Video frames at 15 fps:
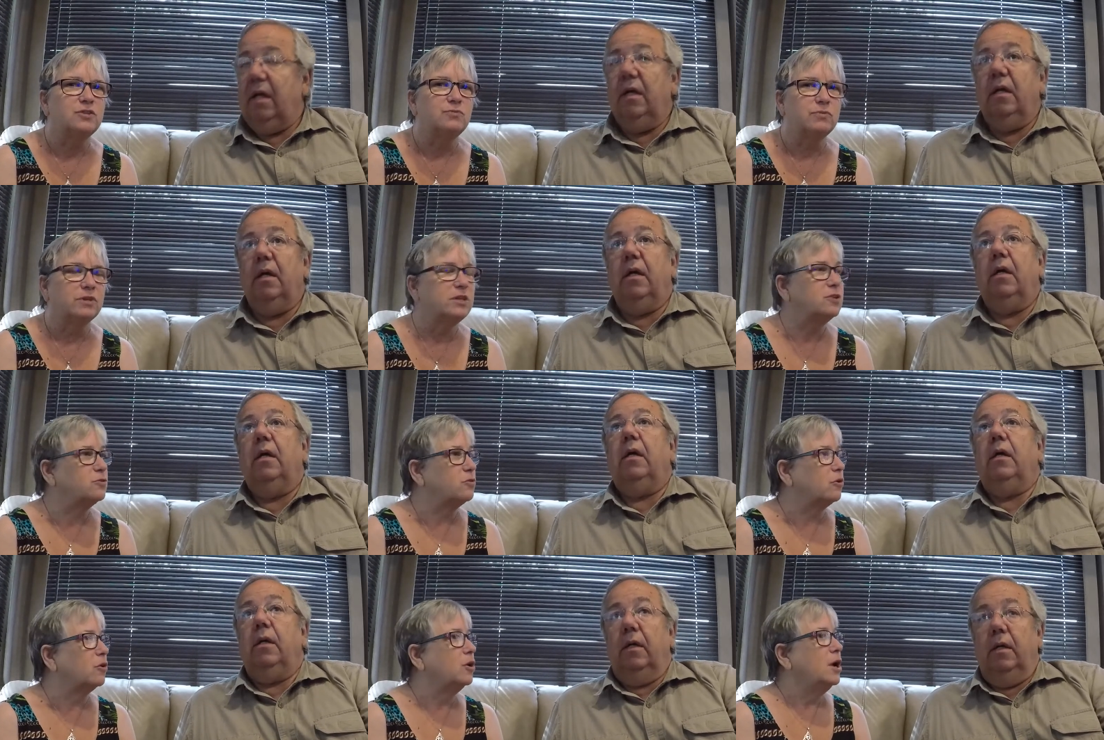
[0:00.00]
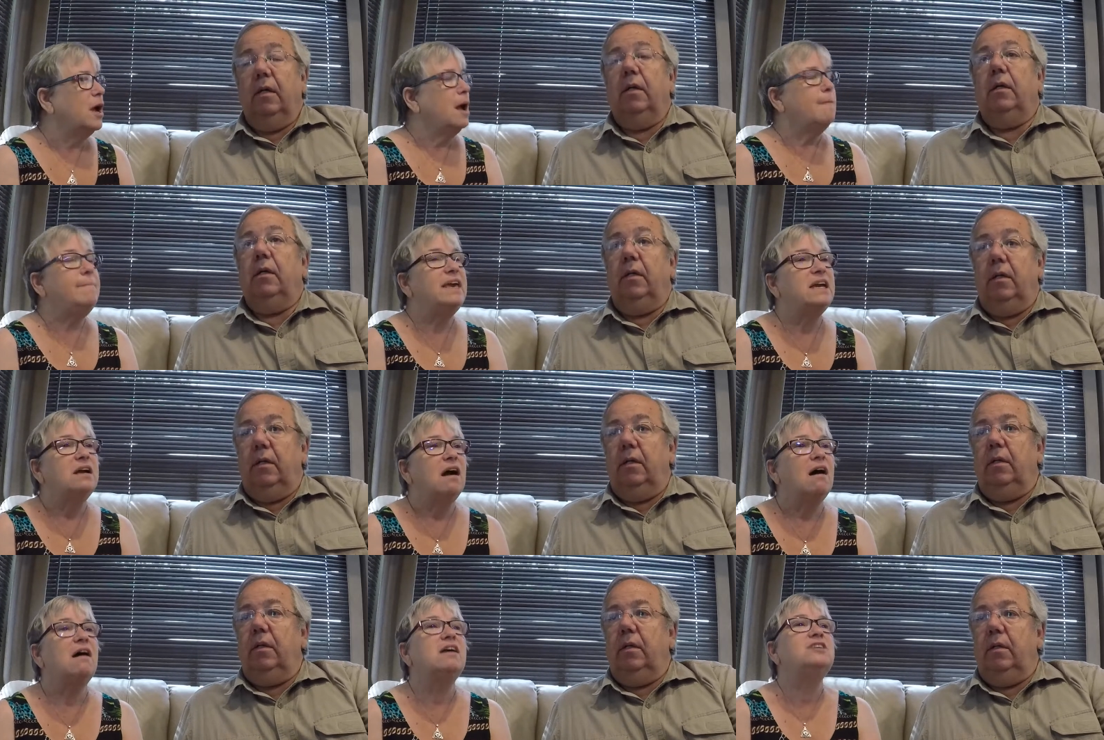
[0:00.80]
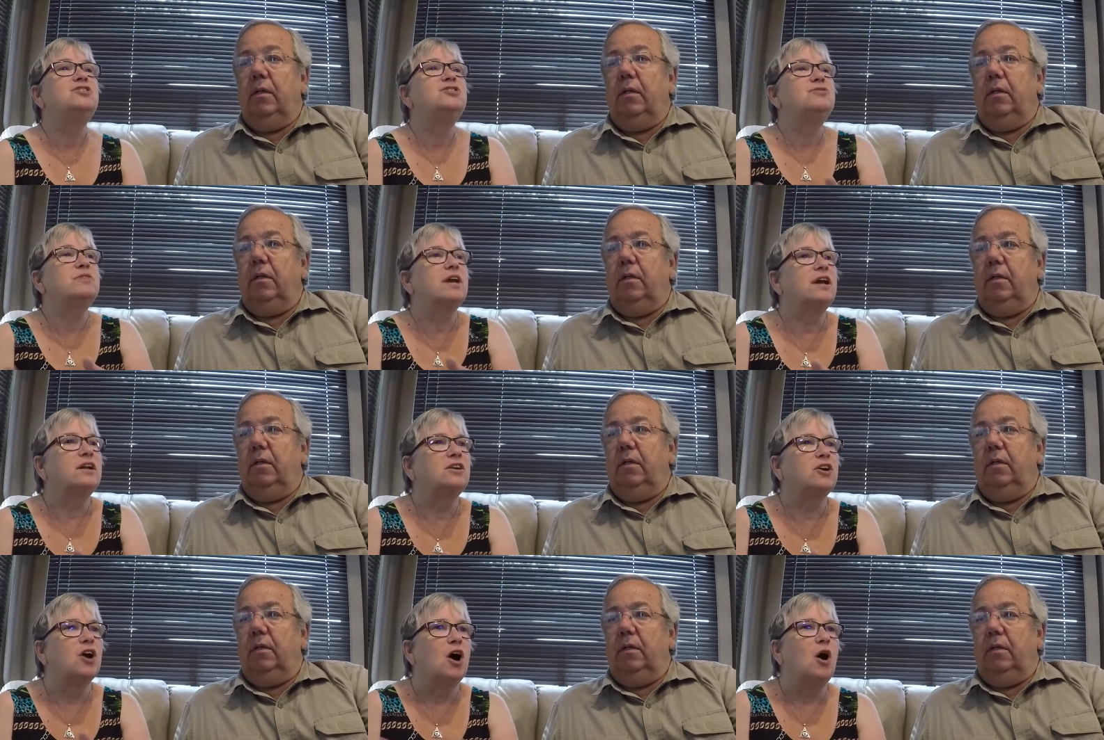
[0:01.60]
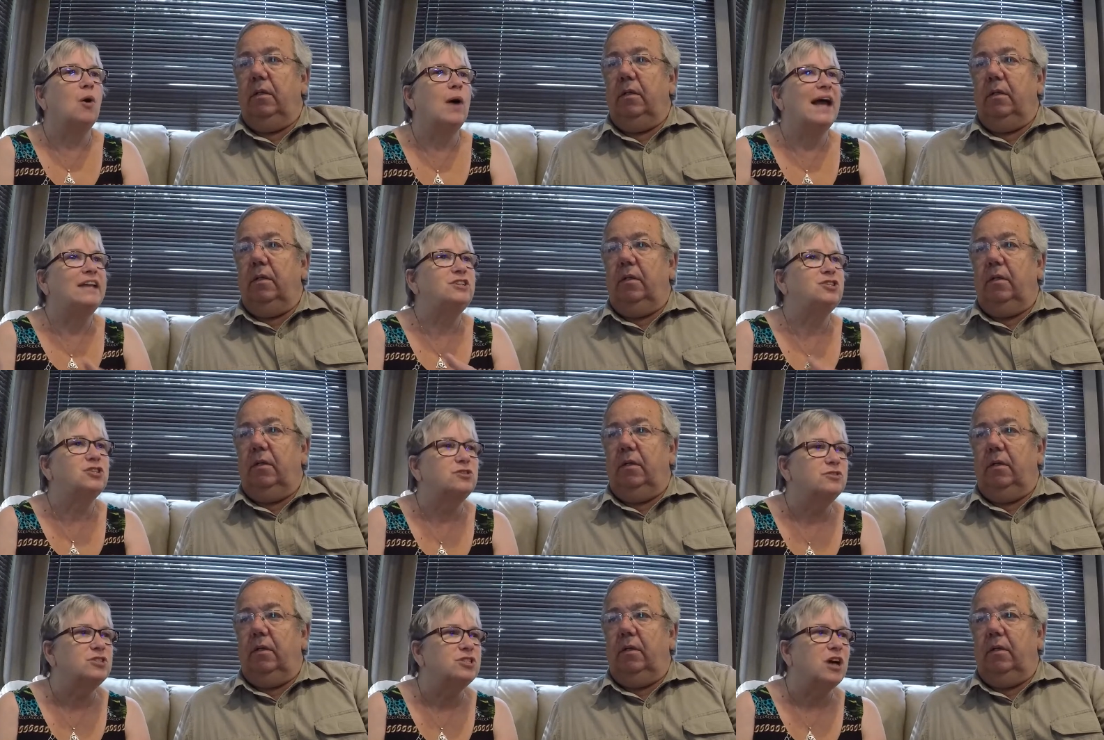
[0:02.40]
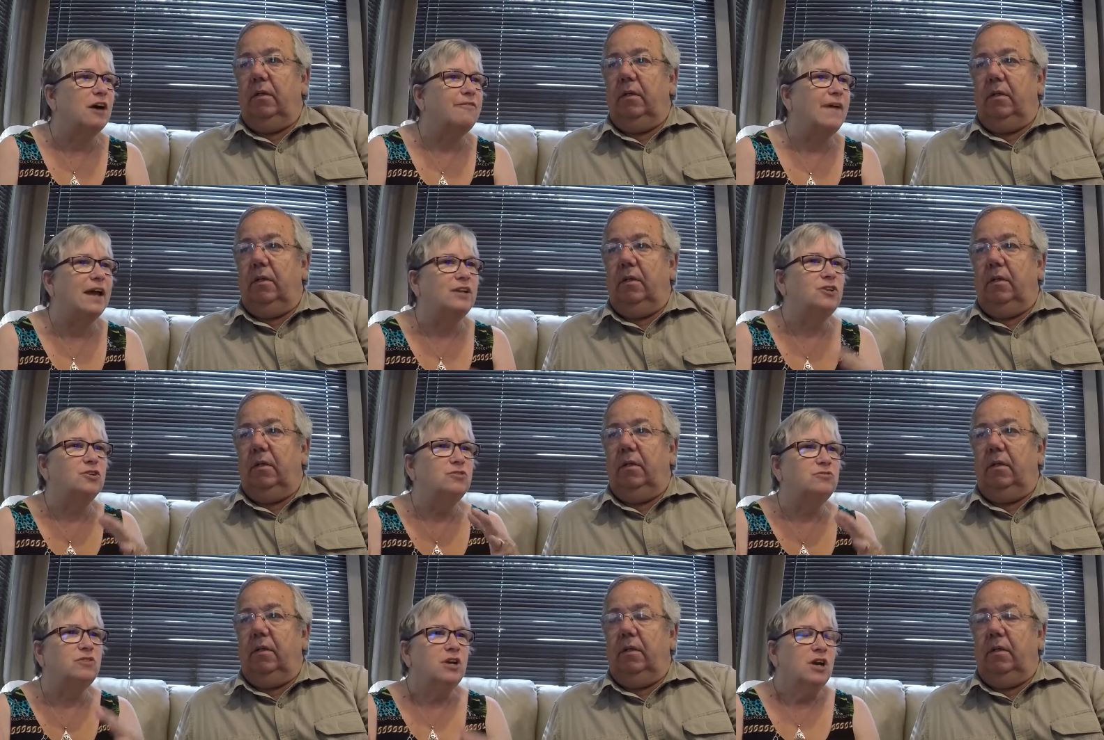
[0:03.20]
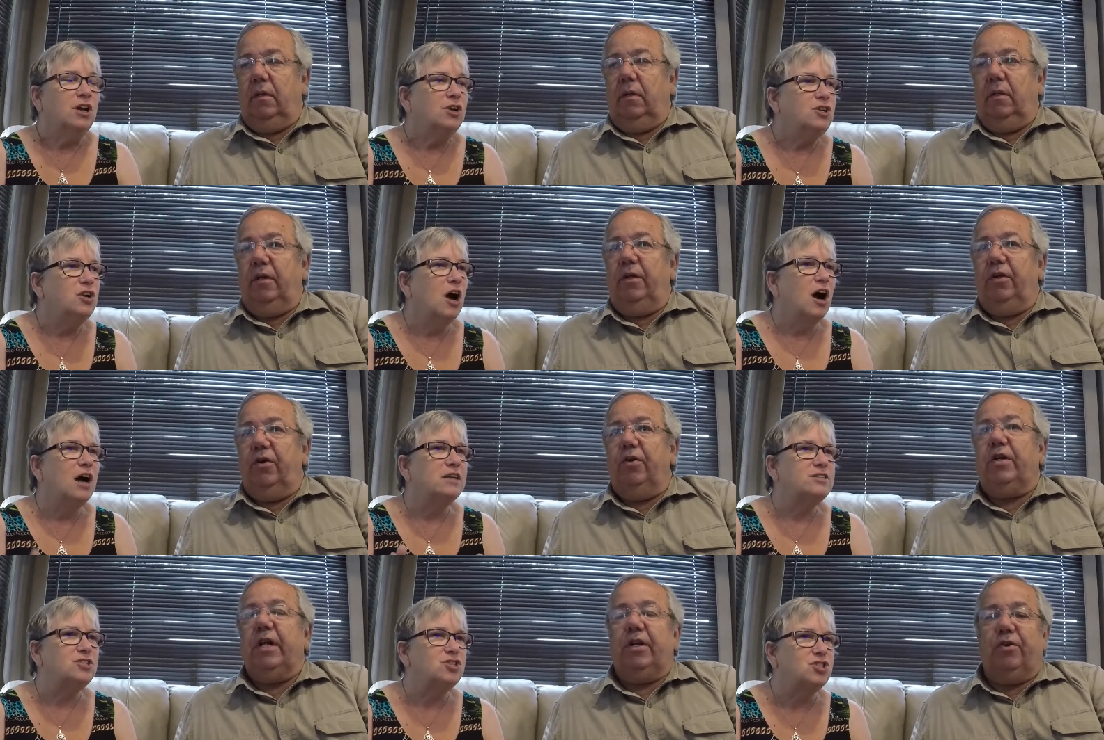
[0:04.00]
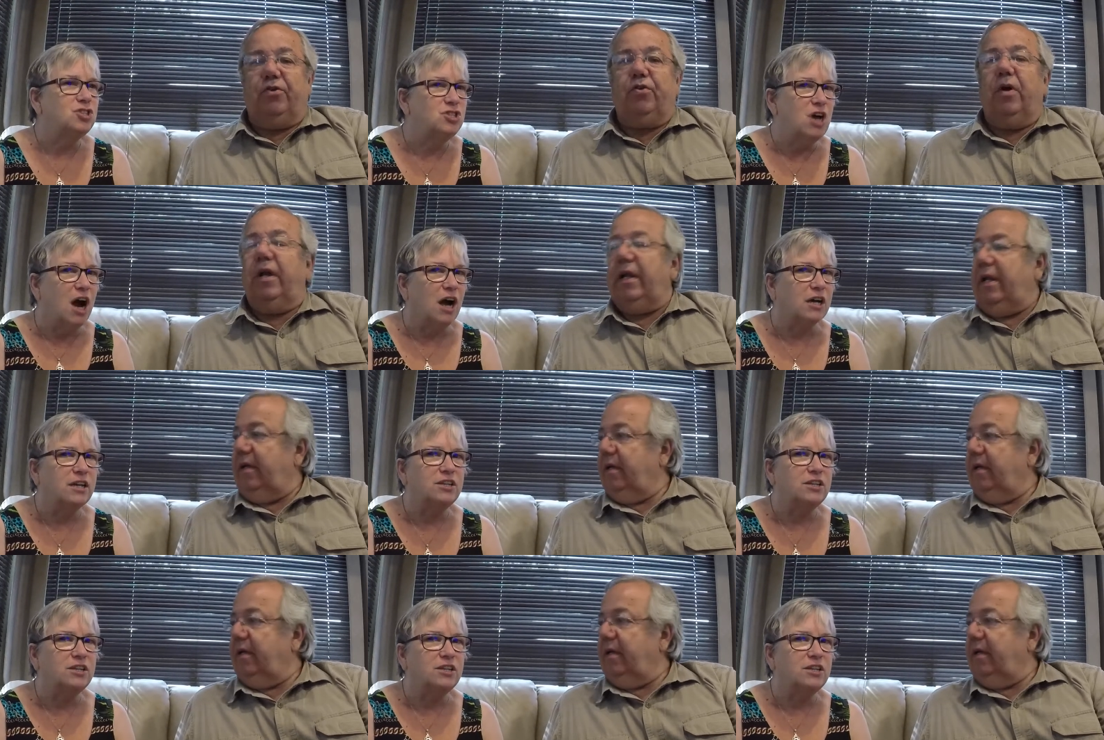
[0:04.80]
Speaker 1: really cool because you can go and do stuff and you're not Your dinner's stuck. Ready.